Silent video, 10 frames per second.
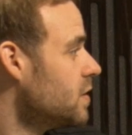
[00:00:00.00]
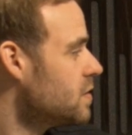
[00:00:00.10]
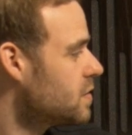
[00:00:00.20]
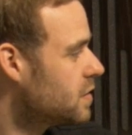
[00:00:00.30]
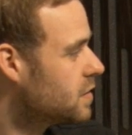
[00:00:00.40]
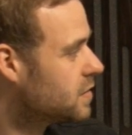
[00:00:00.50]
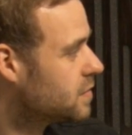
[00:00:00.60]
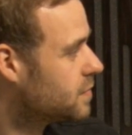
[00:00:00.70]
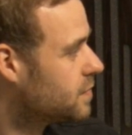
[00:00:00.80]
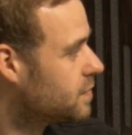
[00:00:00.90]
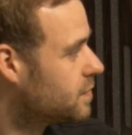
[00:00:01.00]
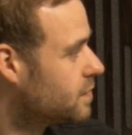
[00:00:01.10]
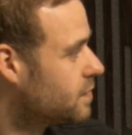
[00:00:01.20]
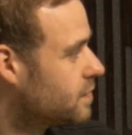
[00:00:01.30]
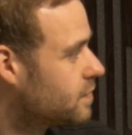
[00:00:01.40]

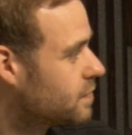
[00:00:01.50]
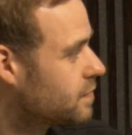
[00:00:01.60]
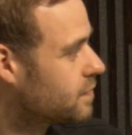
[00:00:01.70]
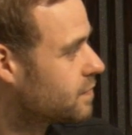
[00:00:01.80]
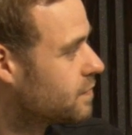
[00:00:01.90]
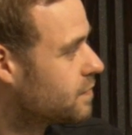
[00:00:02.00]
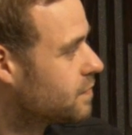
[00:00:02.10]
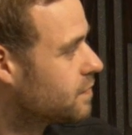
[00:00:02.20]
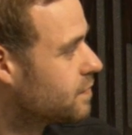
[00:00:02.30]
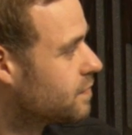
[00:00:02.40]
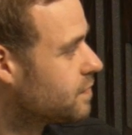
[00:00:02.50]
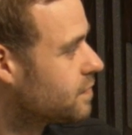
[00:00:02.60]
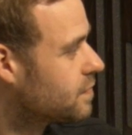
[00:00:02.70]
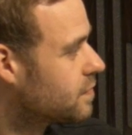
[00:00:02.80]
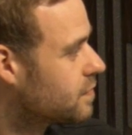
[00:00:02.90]

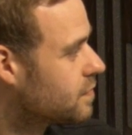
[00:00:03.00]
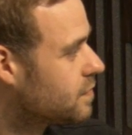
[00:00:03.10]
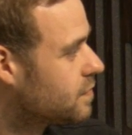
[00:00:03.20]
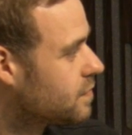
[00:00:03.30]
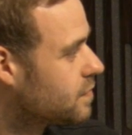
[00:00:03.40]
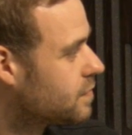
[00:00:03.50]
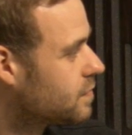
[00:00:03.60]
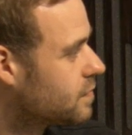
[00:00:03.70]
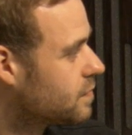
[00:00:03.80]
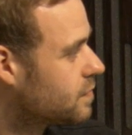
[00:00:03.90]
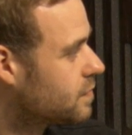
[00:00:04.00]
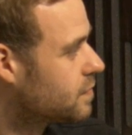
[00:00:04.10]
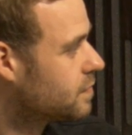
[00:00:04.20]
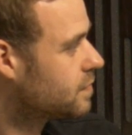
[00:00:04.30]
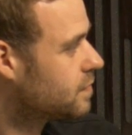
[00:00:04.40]

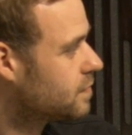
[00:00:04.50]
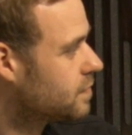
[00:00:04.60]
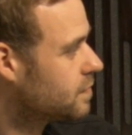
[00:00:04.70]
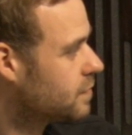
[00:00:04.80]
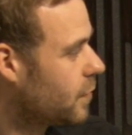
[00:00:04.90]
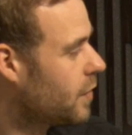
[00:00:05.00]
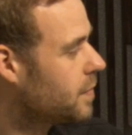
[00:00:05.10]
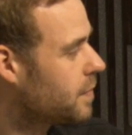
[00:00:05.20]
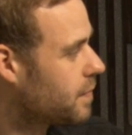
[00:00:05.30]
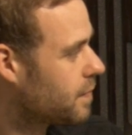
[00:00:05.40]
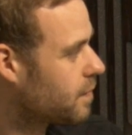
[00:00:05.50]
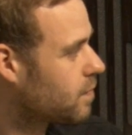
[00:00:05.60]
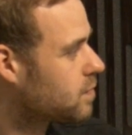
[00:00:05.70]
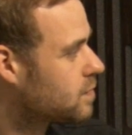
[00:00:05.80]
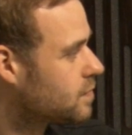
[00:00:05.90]

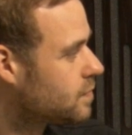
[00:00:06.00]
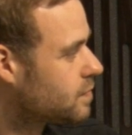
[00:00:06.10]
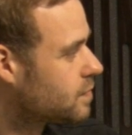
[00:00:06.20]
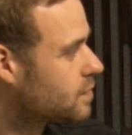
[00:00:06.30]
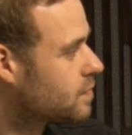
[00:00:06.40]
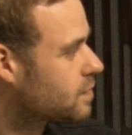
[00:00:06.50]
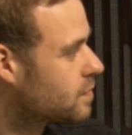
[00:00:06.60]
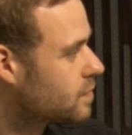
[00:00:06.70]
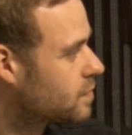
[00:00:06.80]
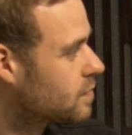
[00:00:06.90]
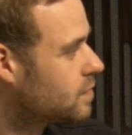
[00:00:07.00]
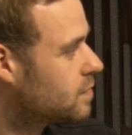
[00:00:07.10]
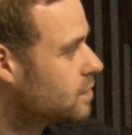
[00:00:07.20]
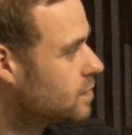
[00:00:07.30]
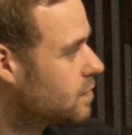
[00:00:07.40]

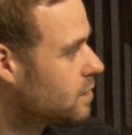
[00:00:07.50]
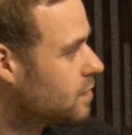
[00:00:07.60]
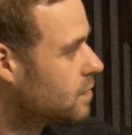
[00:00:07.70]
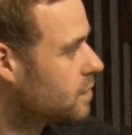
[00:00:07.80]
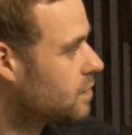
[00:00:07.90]
No words are spoken by the person on screen.